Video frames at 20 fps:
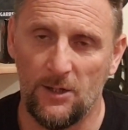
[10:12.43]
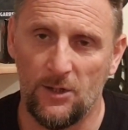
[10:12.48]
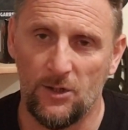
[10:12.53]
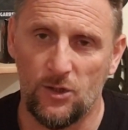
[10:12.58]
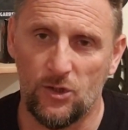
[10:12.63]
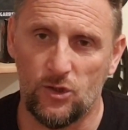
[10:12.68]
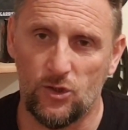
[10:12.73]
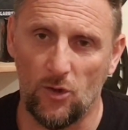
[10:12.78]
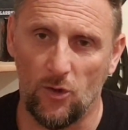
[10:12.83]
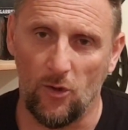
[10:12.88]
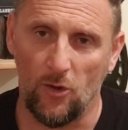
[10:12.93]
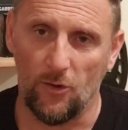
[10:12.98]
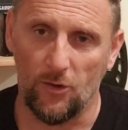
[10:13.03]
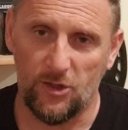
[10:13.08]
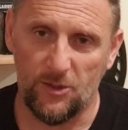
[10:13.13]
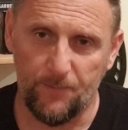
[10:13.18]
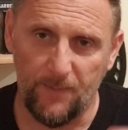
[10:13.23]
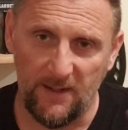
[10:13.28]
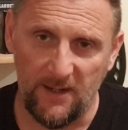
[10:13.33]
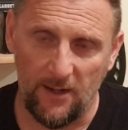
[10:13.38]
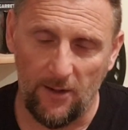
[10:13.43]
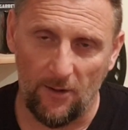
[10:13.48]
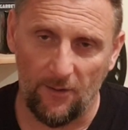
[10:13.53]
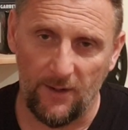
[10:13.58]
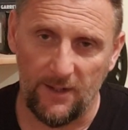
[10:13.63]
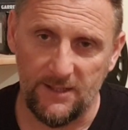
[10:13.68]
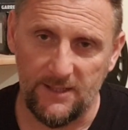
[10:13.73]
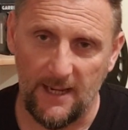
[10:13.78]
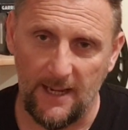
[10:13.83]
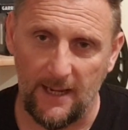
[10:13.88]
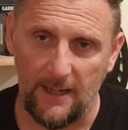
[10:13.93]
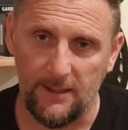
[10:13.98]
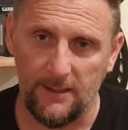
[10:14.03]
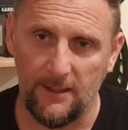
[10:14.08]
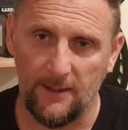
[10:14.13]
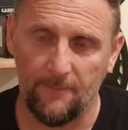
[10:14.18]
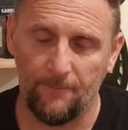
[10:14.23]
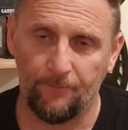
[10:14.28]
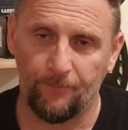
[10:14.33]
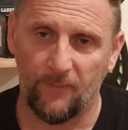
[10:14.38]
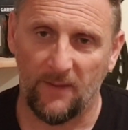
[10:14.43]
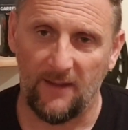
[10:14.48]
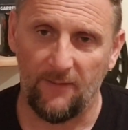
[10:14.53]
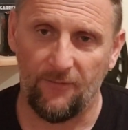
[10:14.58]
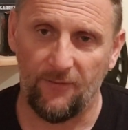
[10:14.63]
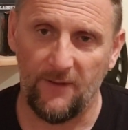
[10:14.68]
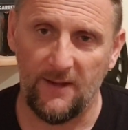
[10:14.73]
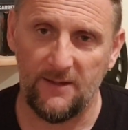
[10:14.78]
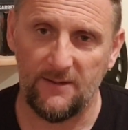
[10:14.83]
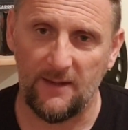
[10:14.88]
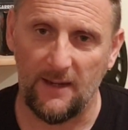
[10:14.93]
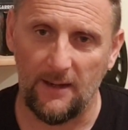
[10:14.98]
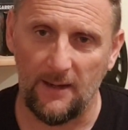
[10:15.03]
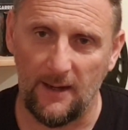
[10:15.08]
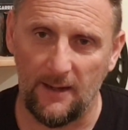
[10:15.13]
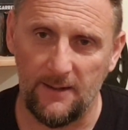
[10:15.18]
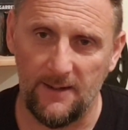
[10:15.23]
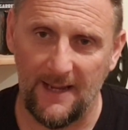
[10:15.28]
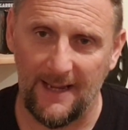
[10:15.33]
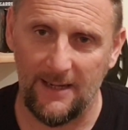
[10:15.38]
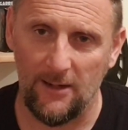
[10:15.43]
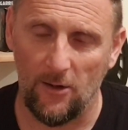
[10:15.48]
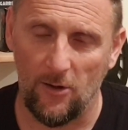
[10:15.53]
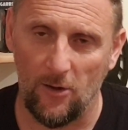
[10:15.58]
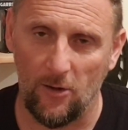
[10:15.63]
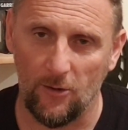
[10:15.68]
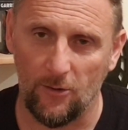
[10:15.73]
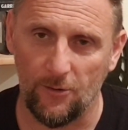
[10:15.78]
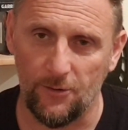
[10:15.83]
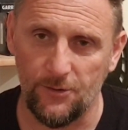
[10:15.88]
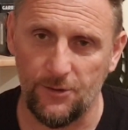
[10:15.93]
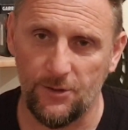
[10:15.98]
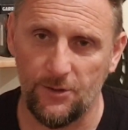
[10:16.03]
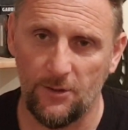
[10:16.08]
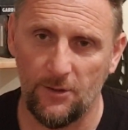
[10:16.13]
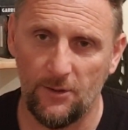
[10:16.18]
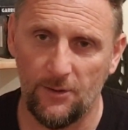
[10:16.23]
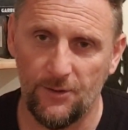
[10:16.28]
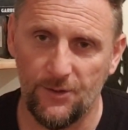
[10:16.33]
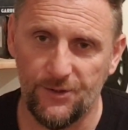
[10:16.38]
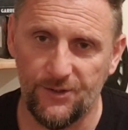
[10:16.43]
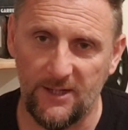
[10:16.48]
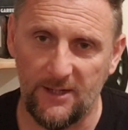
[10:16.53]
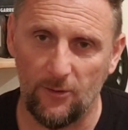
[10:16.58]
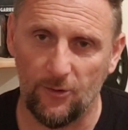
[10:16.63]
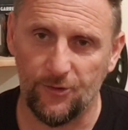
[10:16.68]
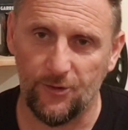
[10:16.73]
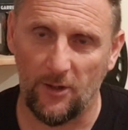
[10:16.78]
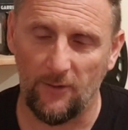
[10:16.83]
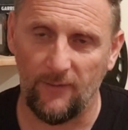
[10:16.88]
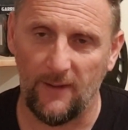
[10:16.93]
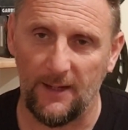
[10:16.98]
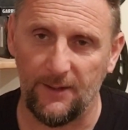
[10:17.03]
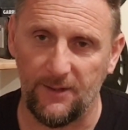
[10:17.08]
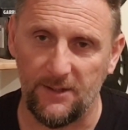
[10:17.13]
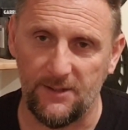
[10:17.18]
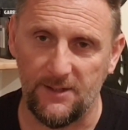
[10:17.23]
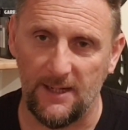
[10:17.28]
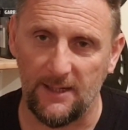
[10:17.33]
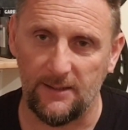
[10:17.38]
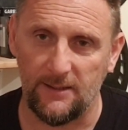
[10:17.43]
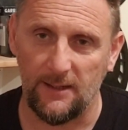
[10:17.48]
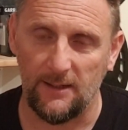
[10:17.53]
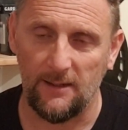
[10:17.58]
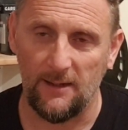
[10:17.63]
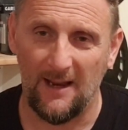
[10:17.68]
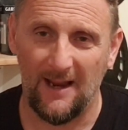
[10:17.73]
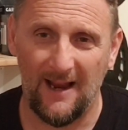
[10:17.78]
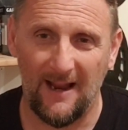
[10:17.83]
So, spinning on its head, if these night hawkers see us on there detecting,